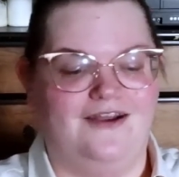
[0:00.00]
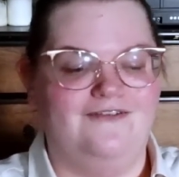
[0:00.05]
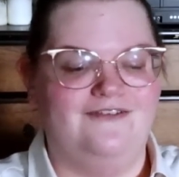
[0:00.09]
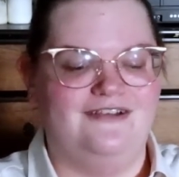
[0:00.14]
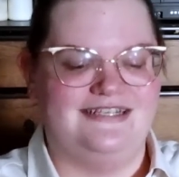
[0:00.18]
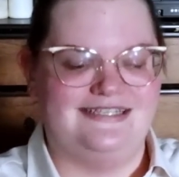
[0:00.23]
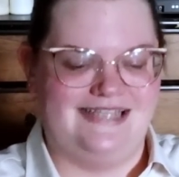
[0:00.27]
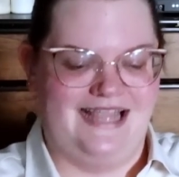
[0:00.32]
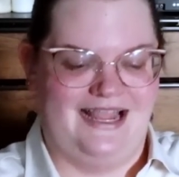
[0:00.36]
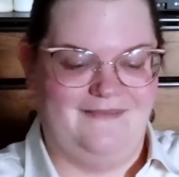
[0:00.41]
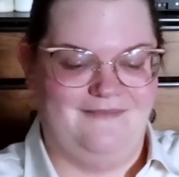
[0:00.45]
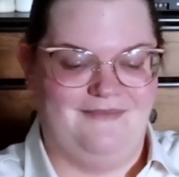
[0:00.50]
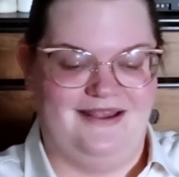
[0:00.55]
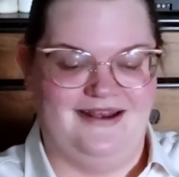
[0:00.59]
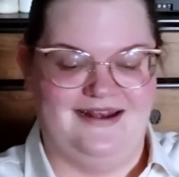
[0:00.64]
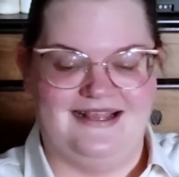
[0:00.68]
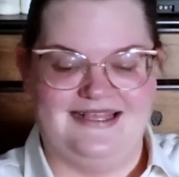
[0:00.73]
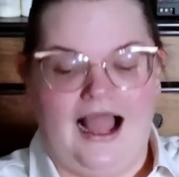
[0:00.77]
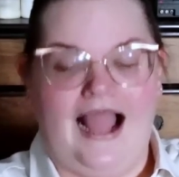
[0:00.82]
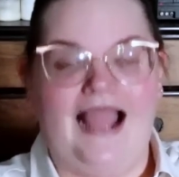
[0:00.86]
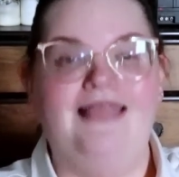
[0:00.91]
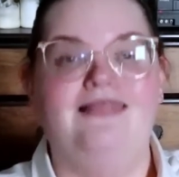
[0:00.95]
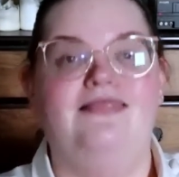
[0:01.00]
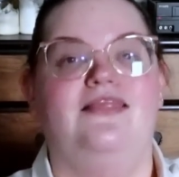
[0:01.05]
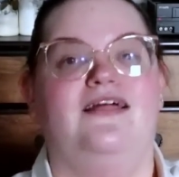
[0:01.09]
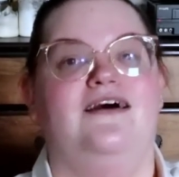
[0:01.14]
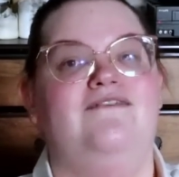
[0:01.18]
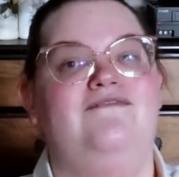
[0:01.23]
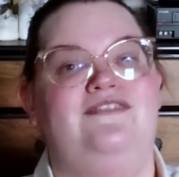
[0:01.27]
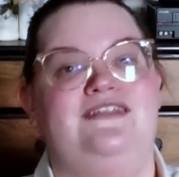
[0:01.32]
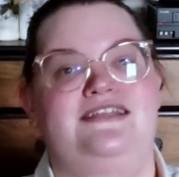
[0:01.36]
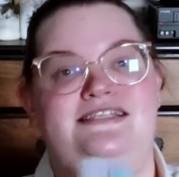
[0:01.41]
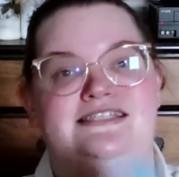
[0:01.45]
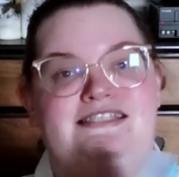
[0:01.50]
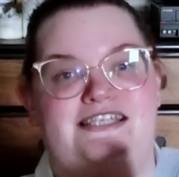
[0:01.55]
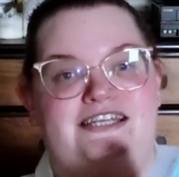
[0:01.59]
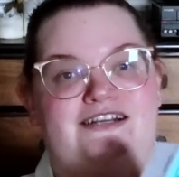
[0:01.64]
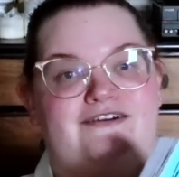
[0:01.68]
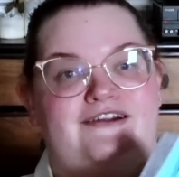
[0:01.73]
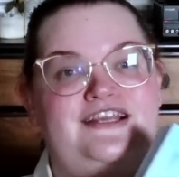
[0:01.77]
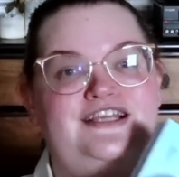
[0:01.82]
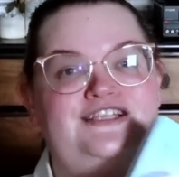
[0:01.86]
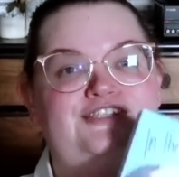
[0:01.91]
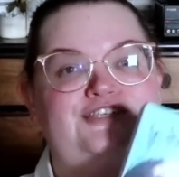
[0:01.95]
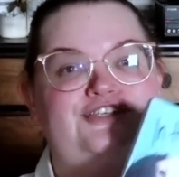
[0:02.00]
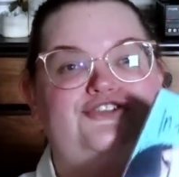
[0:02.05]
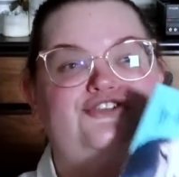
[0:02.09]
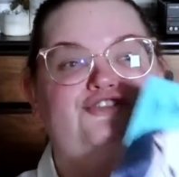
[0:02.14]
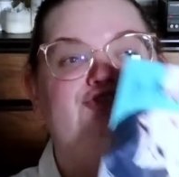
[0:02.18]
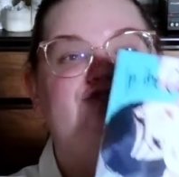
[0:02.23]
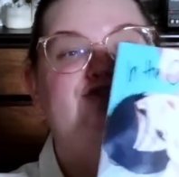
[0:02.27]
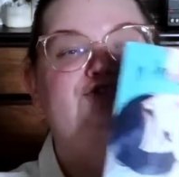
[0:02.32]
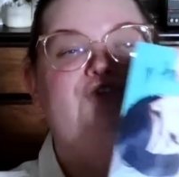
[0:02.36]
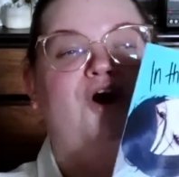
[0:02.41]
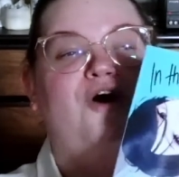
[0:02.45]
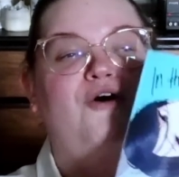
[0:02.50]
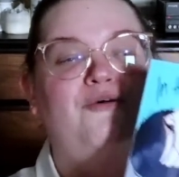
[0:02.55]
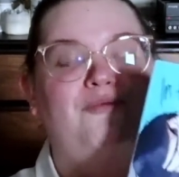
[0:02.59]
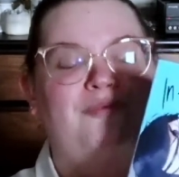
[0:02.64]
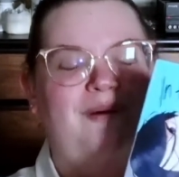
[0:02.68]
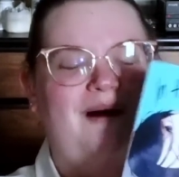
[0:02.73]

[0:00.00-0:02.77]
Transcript: of excitement. I love this series so